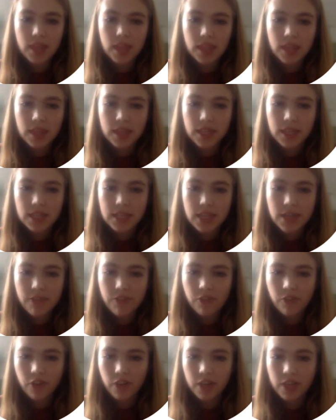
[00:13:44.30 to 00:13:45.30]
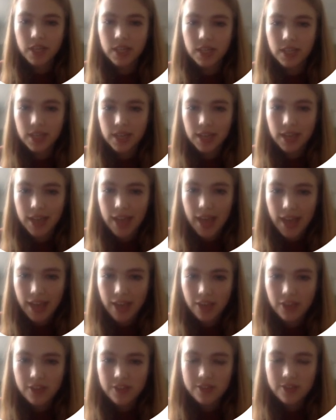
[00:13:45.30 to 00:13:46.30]
the different
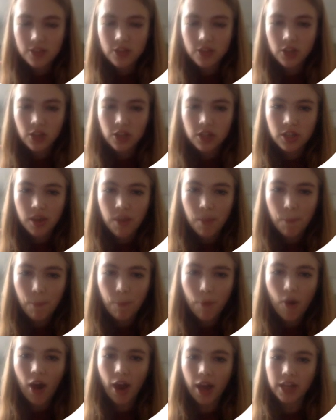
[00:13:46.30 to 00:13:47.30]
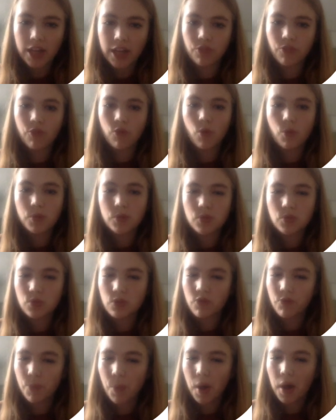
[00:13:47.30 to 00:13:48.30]
layers could combine to form a
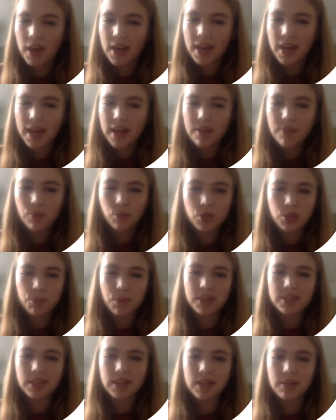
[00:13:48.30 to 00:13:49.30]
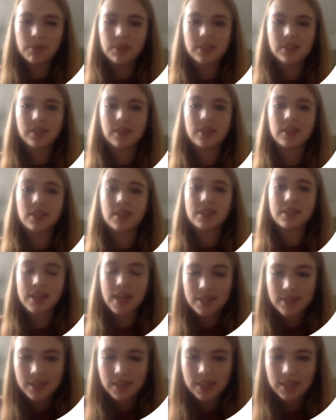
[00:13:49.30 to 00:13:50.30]
sort of bilayer, which basically means that the
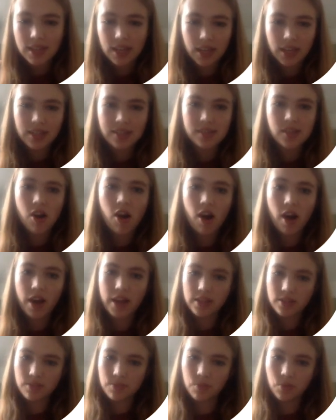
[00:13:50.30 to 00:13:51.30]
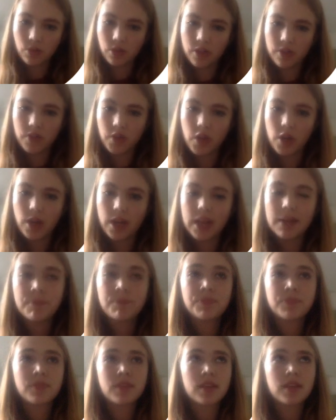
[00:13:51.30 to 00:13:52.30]
density is high in small alveoli.
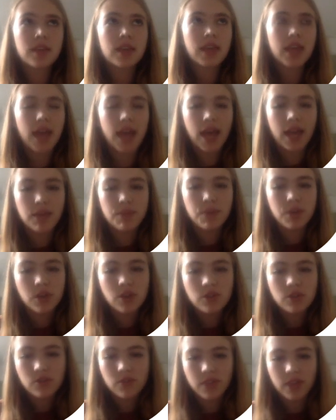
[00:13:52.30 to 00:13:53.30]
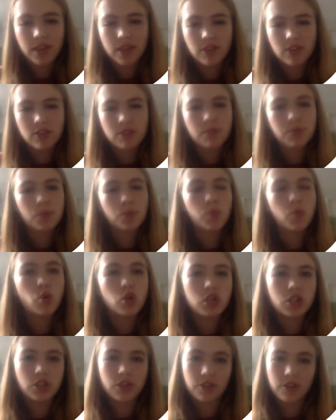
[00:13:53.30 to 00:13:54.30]
And because of that, there is a
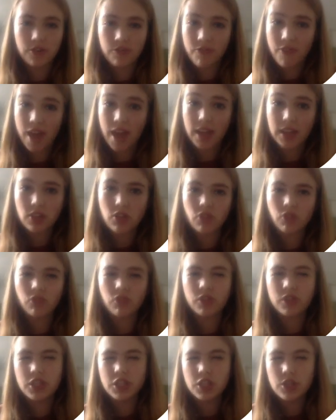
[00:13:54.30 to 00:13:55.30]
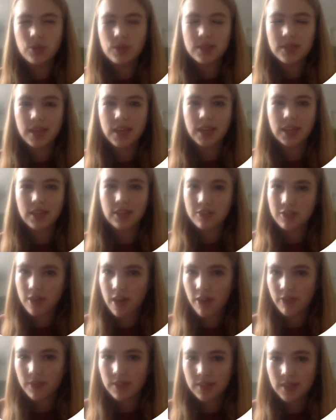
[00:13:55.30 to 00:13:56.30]
proportionate effect on reducing the
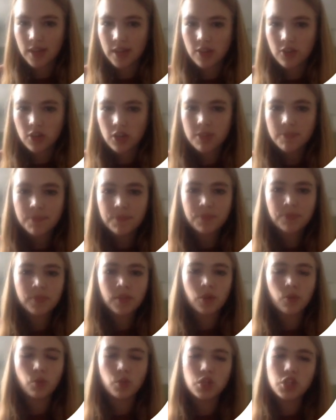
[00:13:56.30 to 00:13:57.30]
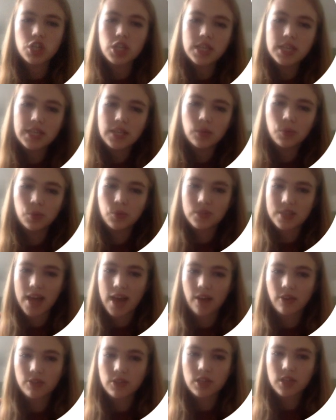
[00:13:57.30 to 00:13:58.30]
surface tension, which equals
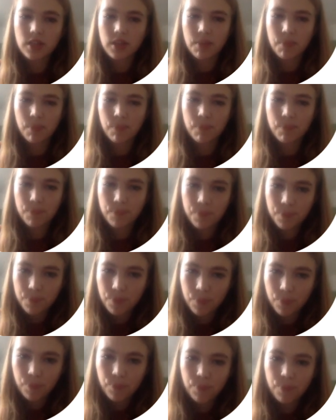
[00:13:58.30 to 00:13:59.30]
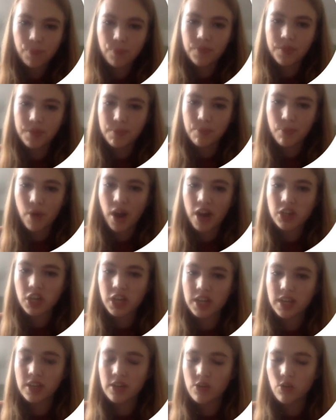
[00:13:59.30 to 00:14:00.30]
out the
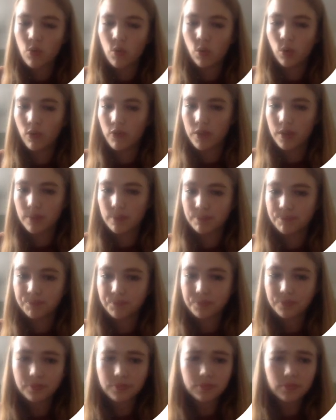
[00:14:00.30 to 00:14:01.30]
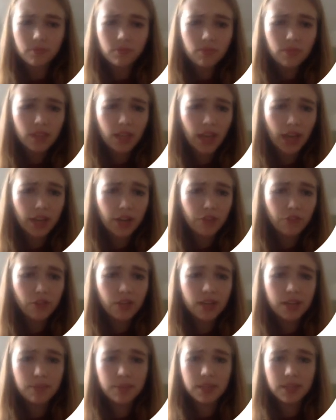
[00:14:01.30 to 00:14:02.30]
pressure in all of them. And it
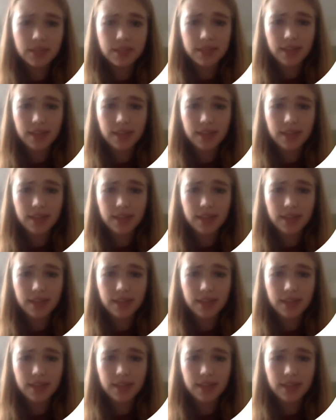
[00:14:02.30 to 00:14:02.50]
really means